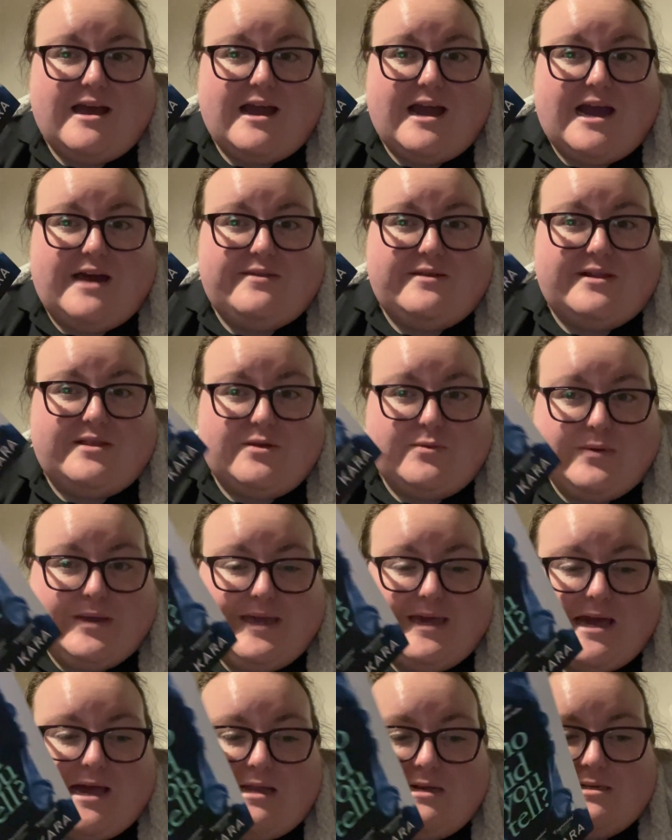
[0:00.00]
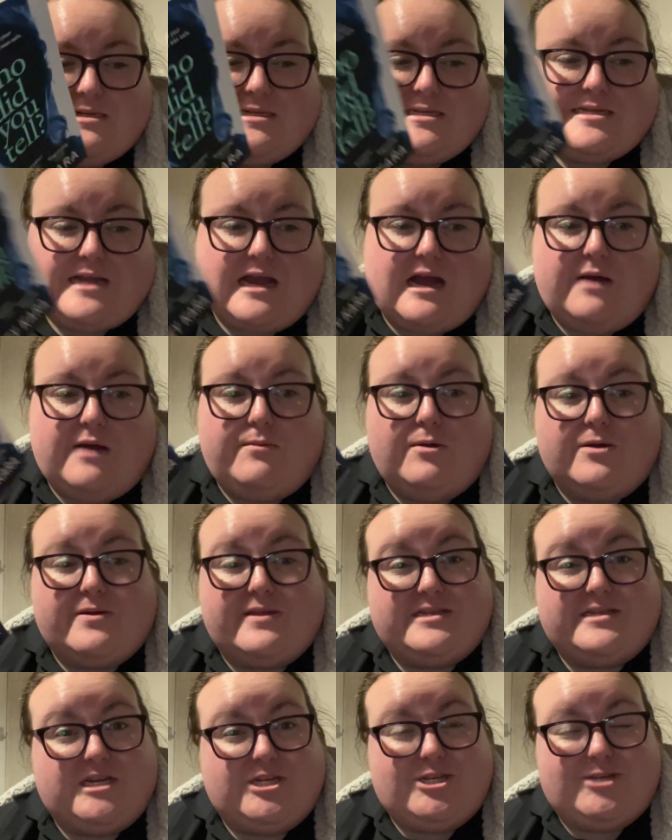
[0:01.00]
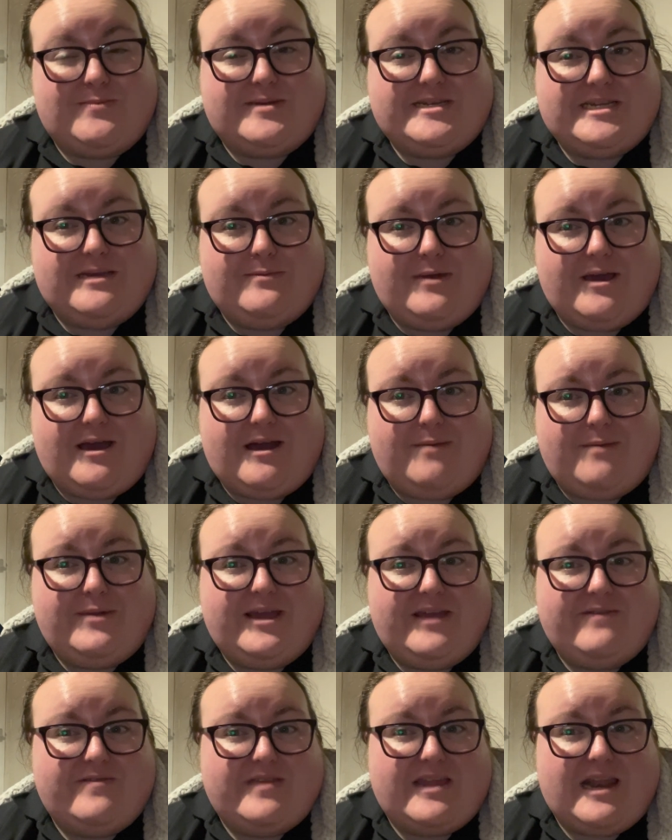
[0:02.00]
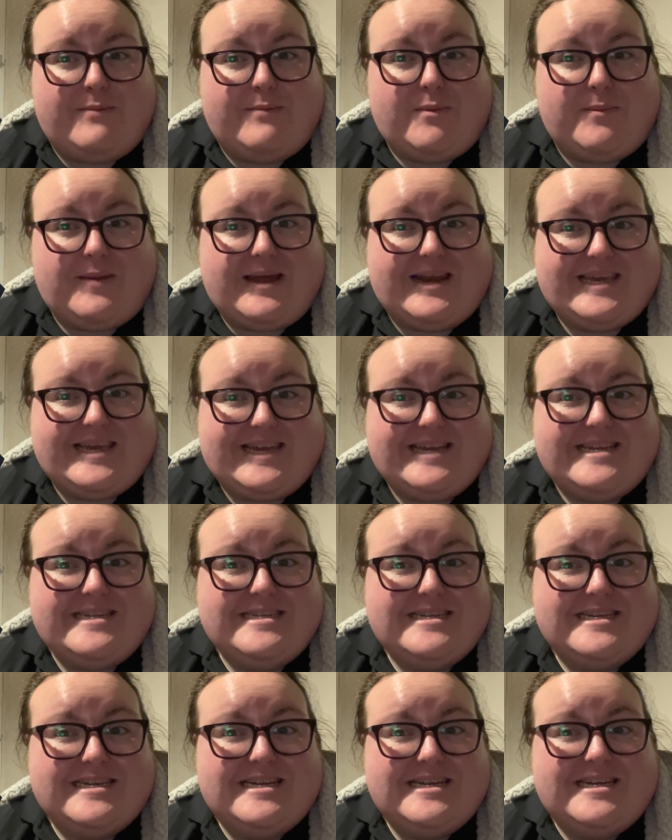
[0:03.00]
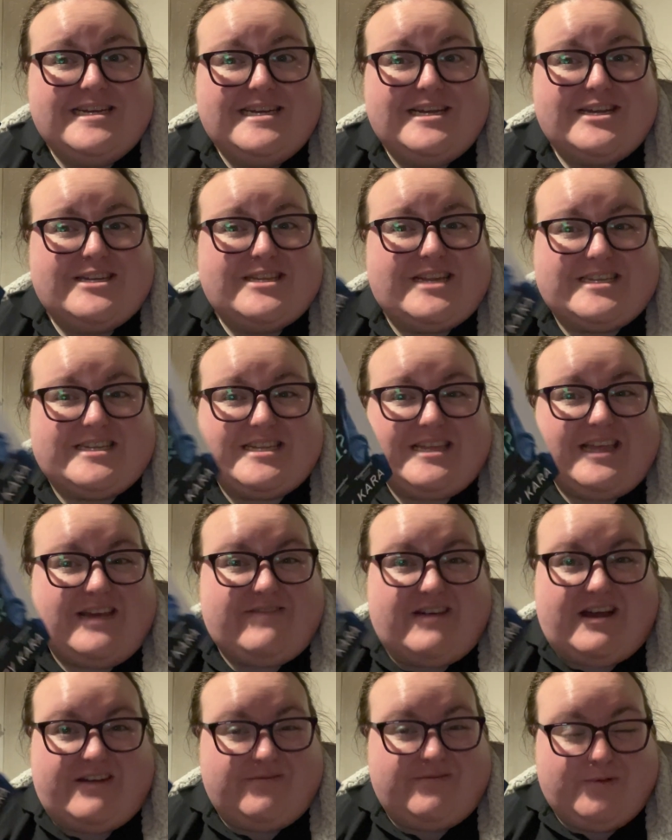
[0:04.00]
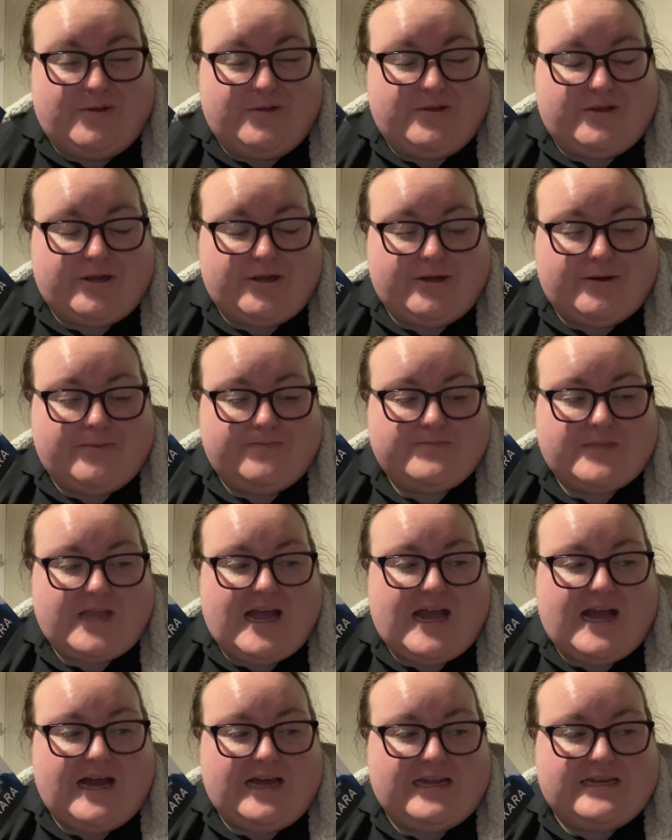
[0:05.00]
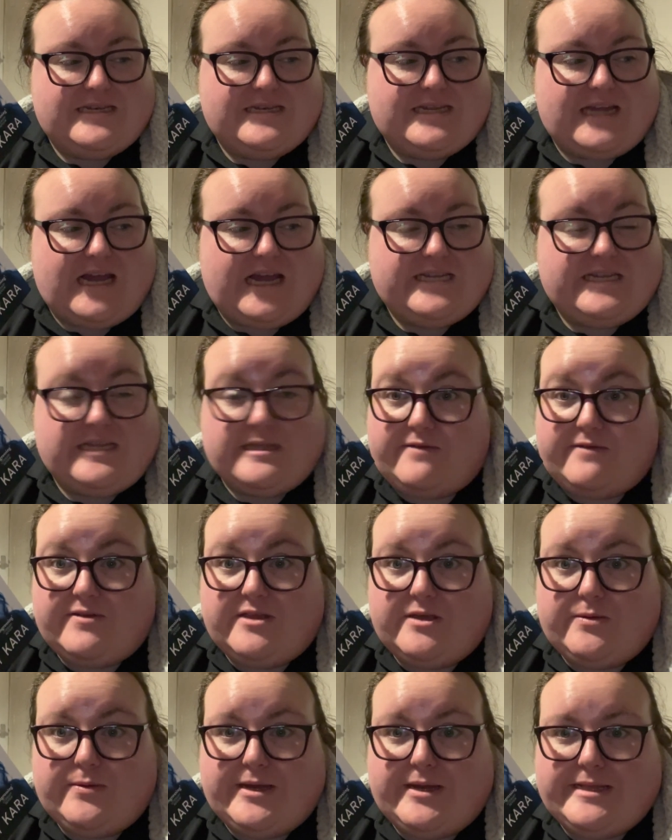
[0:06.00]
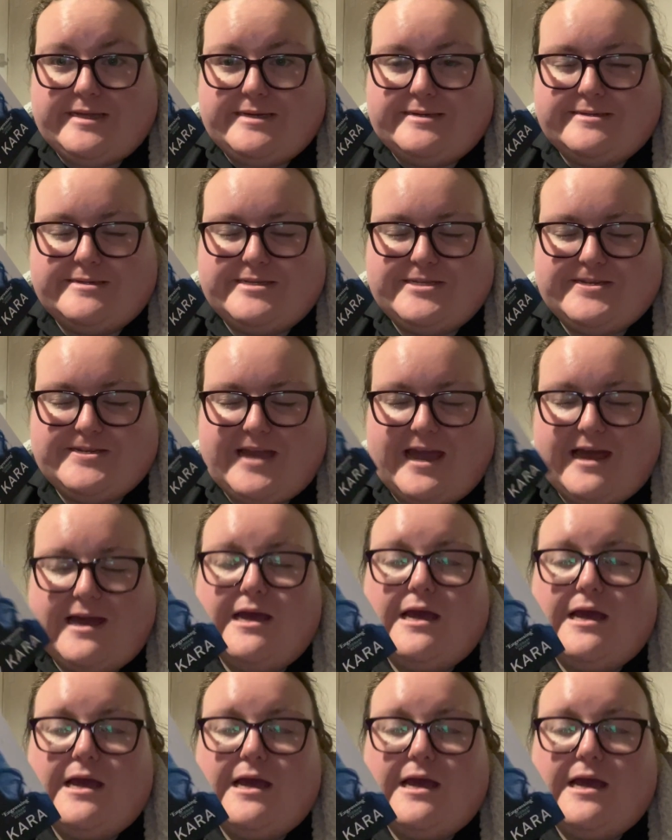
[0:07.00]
And then at the weekend, start a book that's actually on my TBR. But even then, I'm not panicking because I'll still have half a month to go. And I said that really quickly. So yeah.